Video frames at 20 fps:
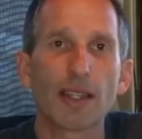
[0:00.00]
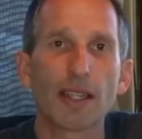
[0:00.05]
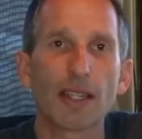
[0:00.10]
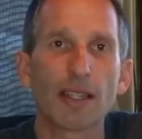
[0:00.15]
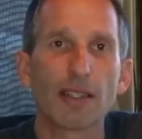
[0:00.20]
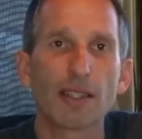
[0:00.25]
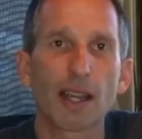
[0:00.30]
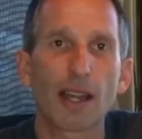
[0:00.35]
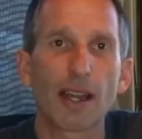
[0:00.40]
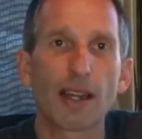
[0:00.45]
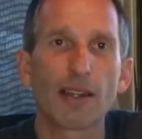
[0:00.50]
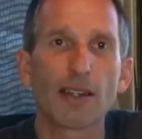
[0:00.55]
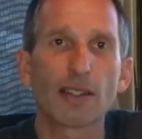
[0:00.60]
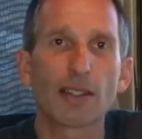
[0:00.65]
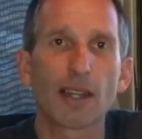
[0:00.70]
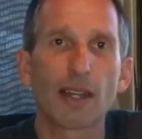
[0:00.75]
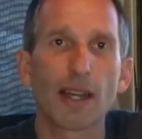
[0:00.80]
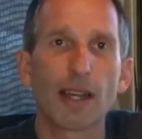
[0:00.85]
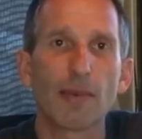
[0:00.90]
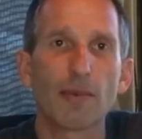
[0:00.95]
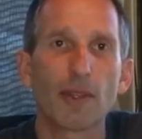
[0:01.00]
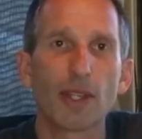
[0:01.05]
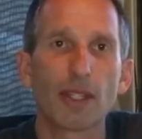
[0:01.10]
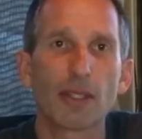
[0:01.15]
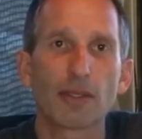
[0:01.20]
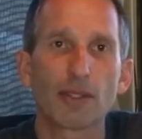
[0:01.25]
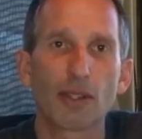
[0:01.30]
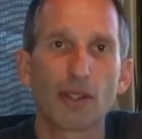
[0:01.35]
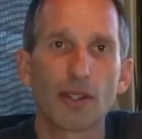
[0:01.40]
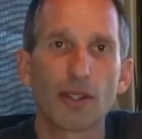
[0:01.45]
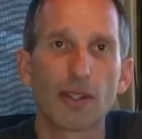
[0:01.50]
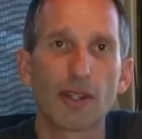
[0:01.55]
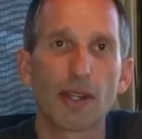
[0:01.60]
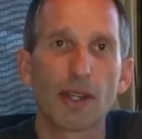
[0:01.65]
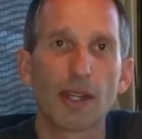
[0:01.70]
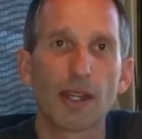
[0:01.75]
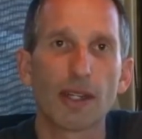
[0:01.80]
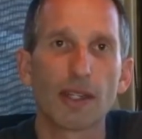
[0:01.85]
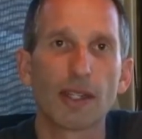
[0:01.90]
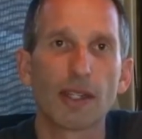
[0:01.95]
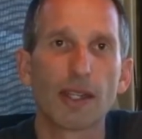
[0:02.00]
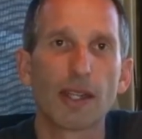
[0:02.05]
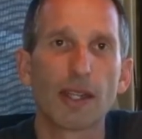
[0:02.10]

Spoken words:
the entire time it's turned on.